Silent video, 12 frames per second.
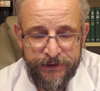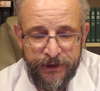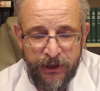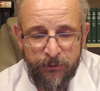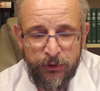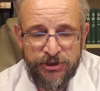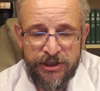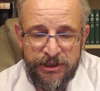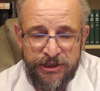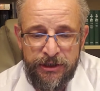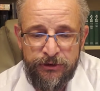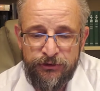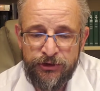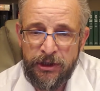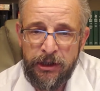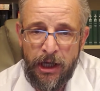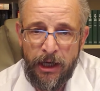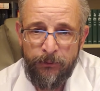The numbers continued to
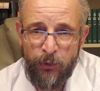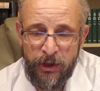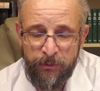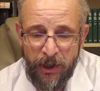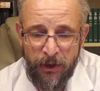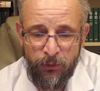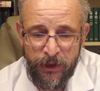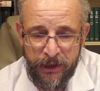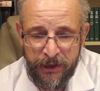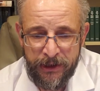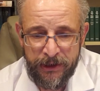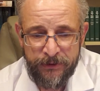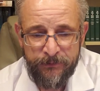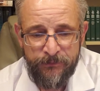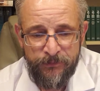climb week by week.